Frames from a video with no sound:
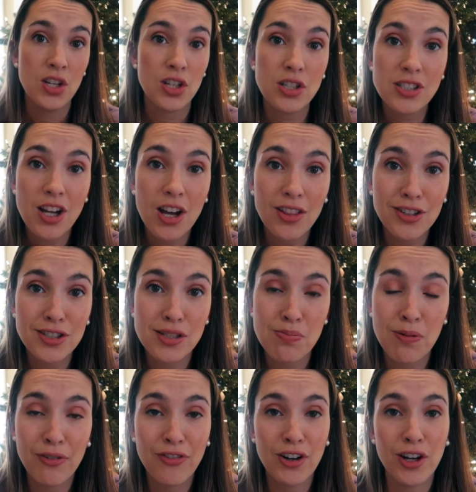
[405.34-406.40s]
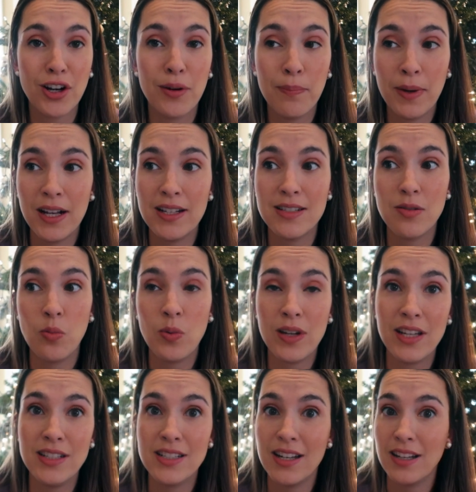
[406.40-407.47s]
your toddlers prefer, but
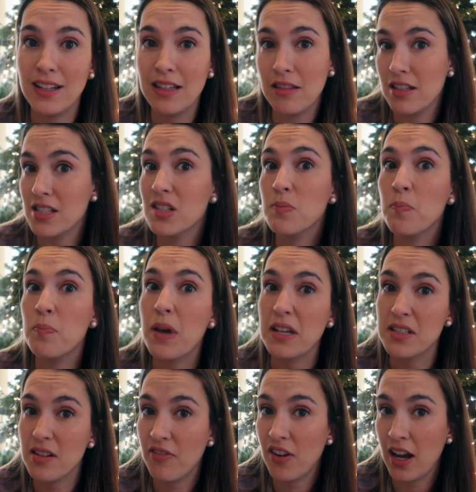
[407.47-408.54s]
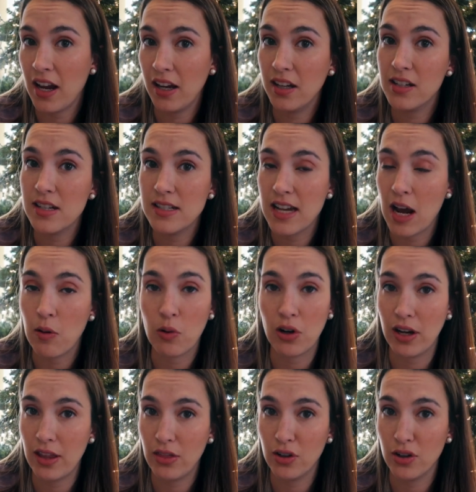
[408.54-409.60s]
we didn't need the specified tower
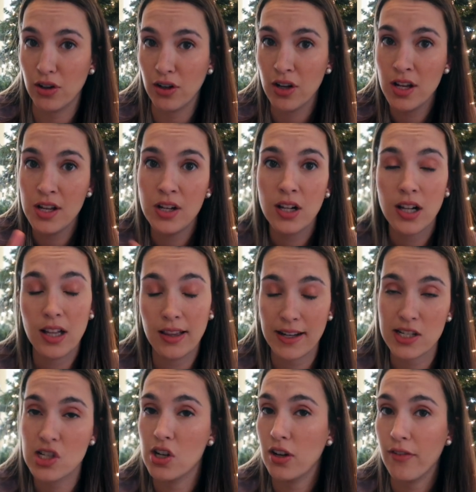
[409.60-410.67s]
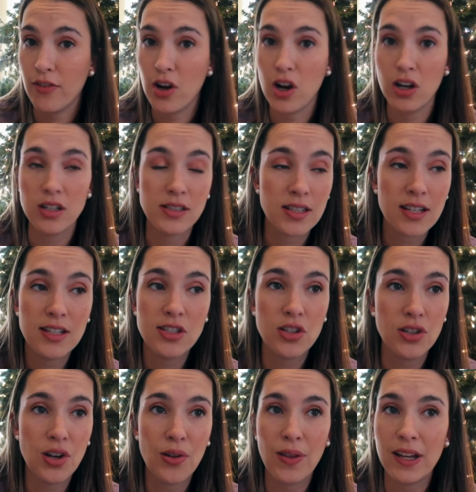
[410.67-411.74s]
in their collection of cars because
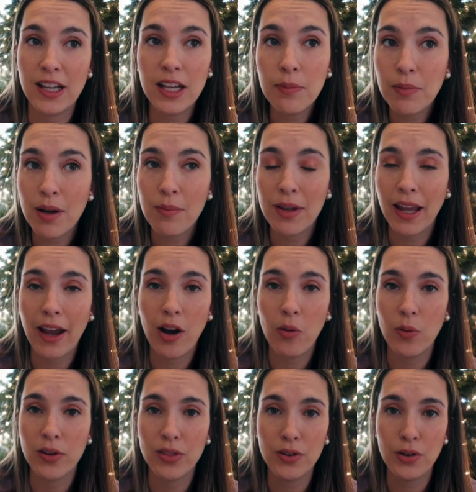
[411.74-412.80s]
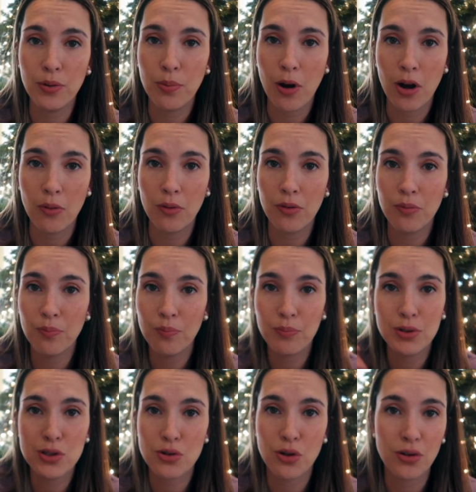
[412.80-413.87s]
you know they keep coming out with new Paw
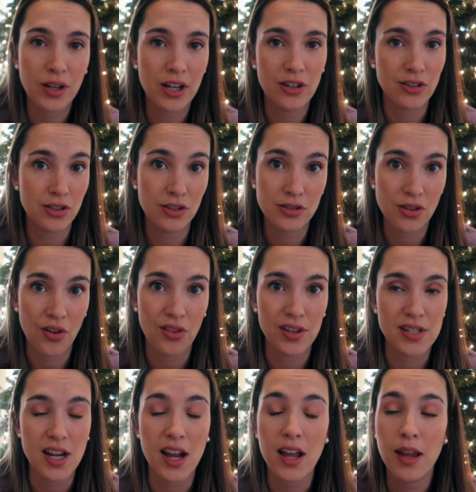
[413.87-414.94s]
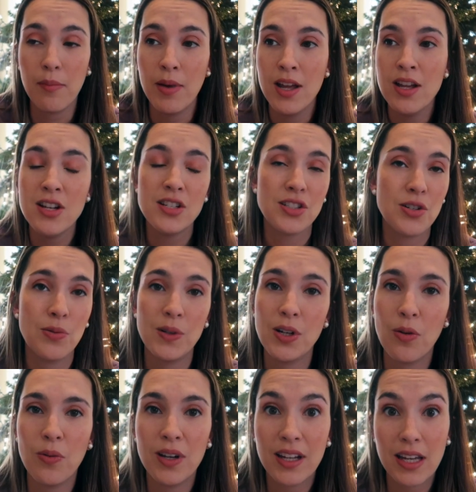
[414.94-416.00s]
patrol characters all the time. So we
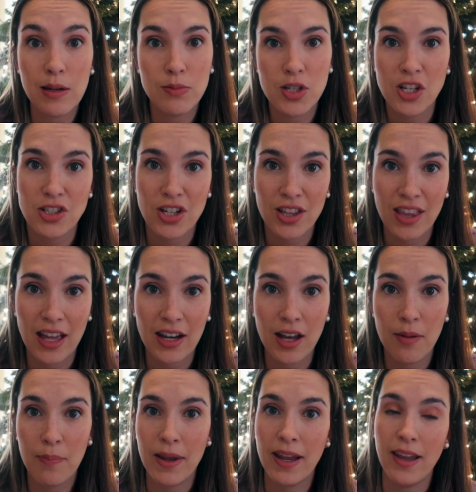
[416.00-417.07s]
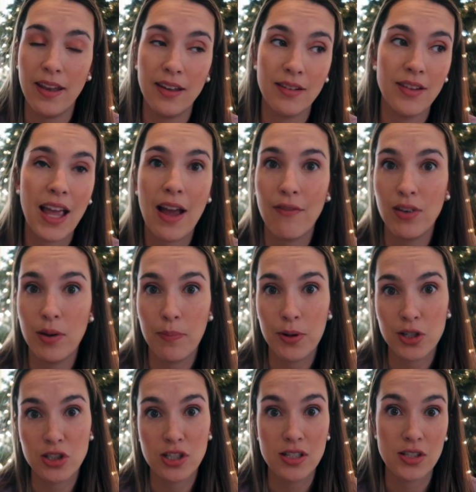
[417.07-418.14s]
don't want to keep changing that up and having to
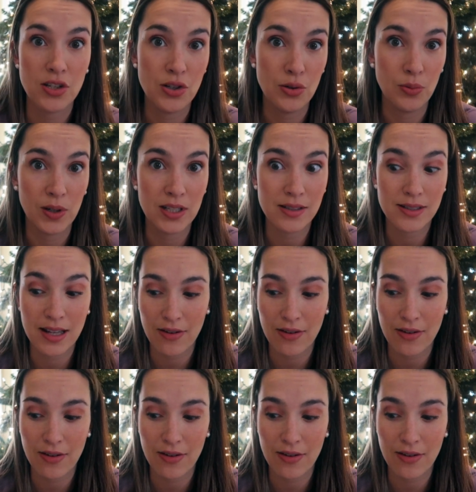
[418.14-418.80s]
purchase new ones